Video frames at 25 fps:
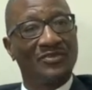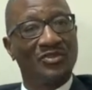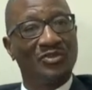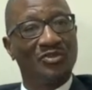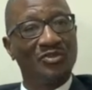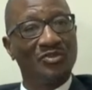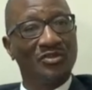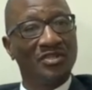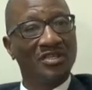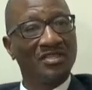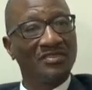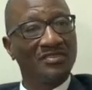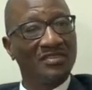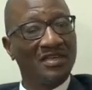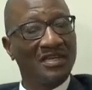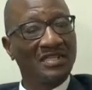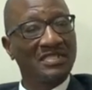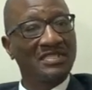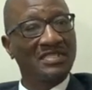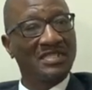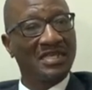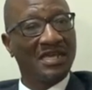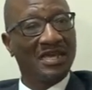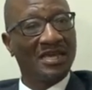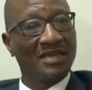During
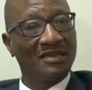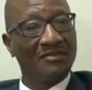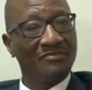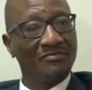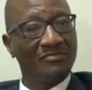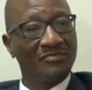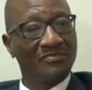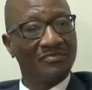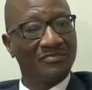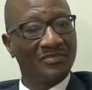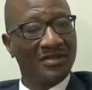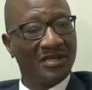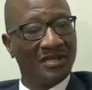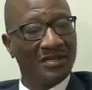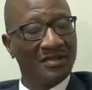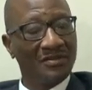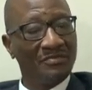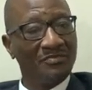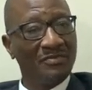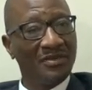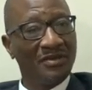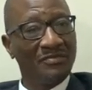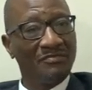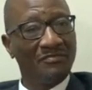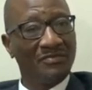that time, I
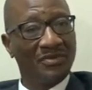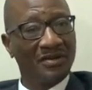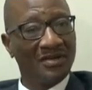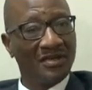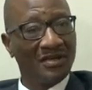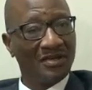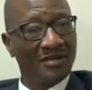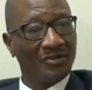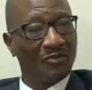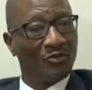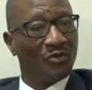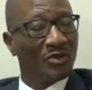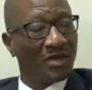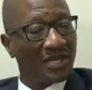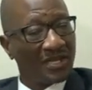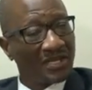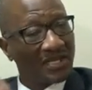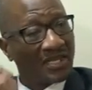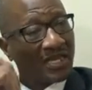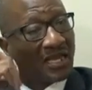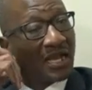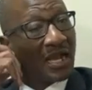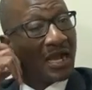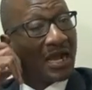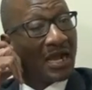remember we
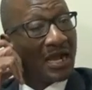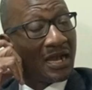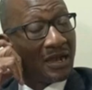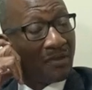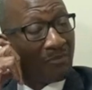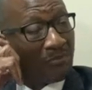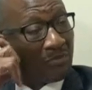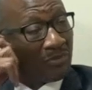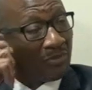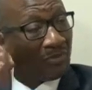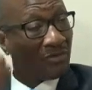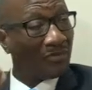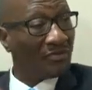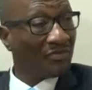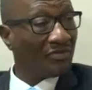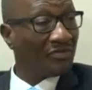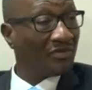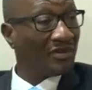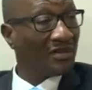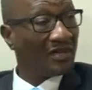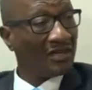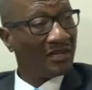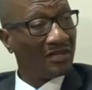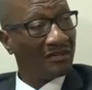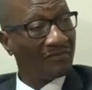had a couple of
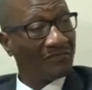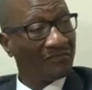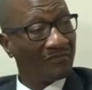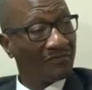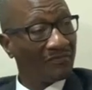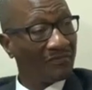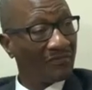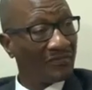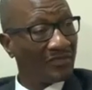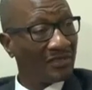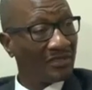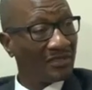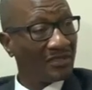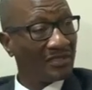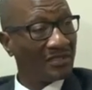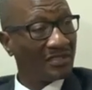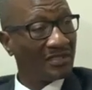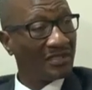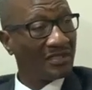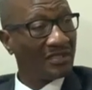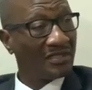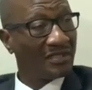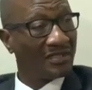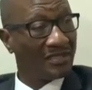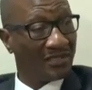
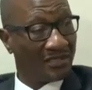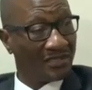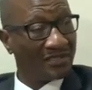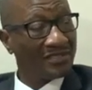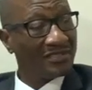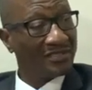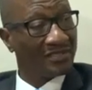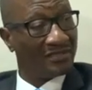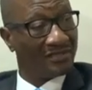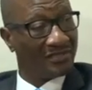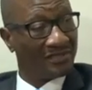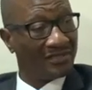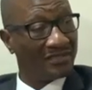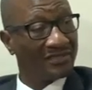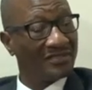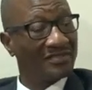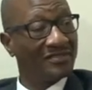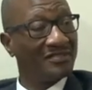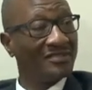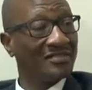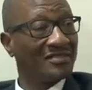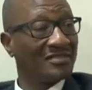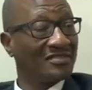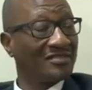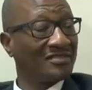great
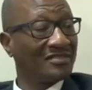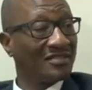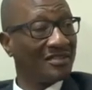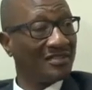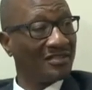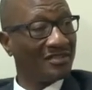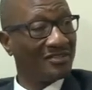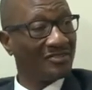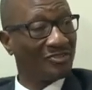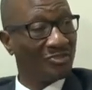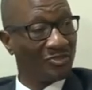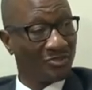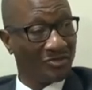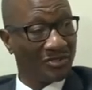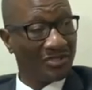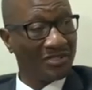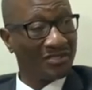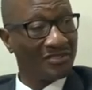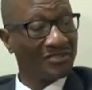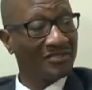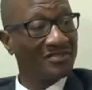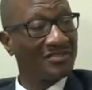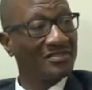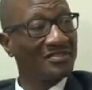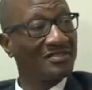
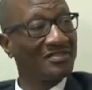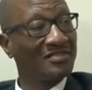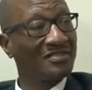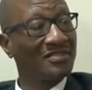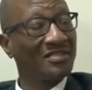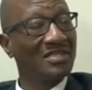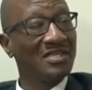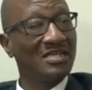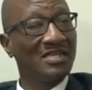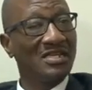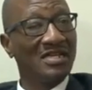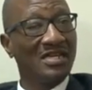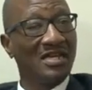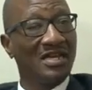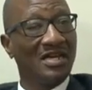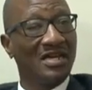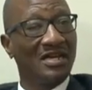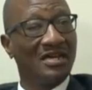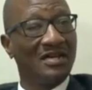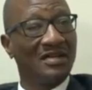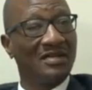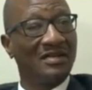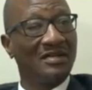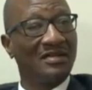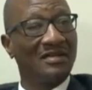journalists
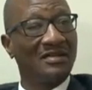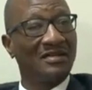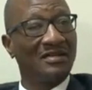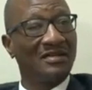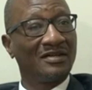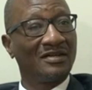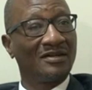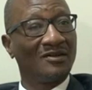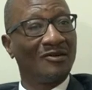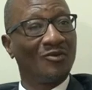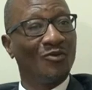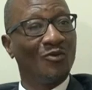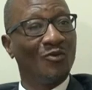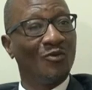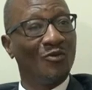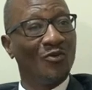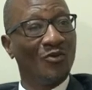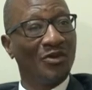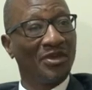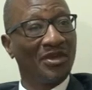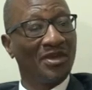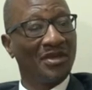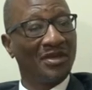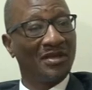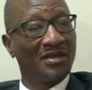who
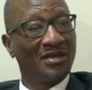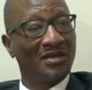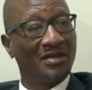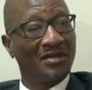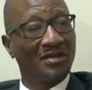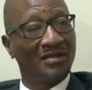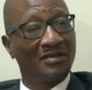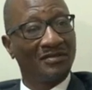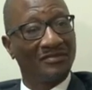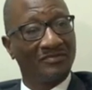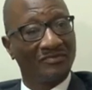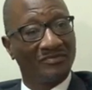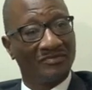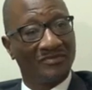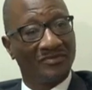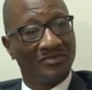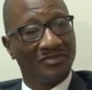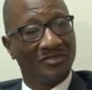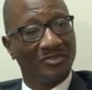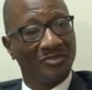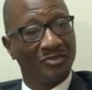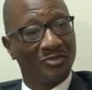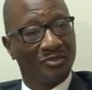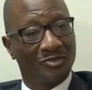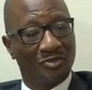were,
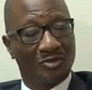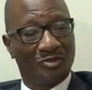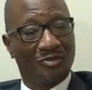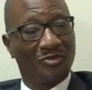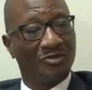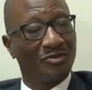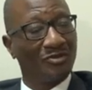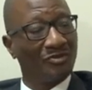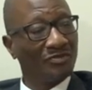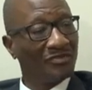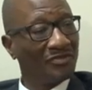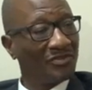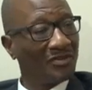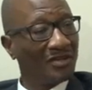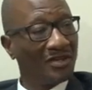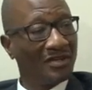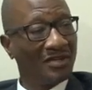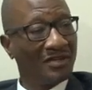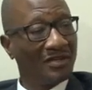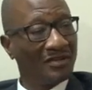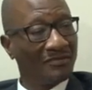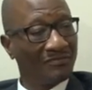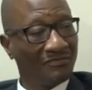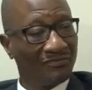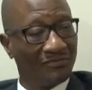you talk
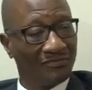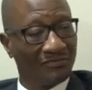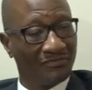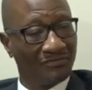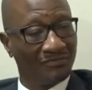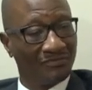of